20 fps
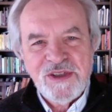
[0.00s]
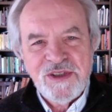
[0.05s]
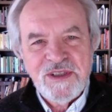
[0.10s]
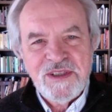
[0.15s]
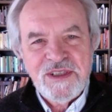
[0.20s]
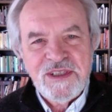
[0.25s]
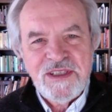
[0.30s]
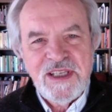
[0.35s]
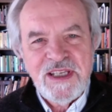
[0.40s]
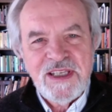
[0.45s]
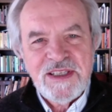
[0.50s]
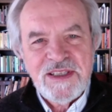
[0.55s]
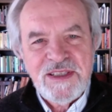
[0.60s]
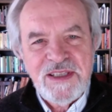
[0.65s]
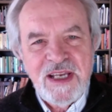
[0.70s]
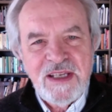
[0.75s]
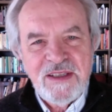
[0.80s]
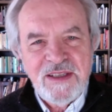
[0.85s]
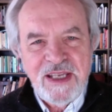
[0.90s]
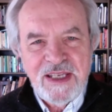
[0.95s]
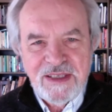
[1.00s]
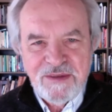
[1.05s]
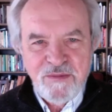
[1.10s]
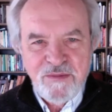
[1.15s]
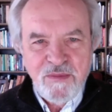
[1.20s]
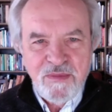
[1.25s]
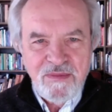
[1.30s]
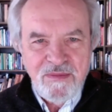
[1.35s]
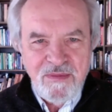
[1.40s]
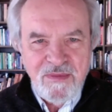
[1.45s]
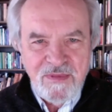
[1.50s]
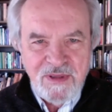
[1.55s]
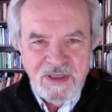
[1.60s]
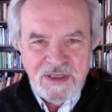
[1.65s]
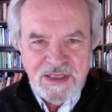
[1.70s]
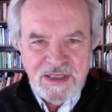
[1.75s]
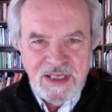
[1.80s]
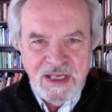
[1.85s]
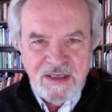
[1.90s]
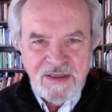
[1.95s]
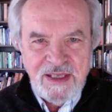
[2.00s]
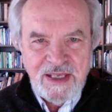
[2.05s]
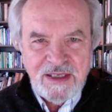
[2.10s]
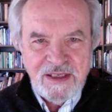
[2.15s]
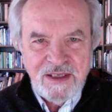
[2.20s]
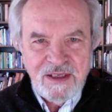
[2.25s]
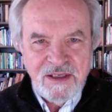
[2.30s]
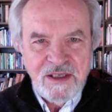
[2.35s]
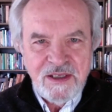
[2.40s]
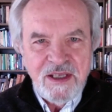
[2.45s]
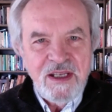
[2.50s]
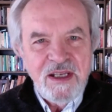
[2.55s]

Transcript: It's not like a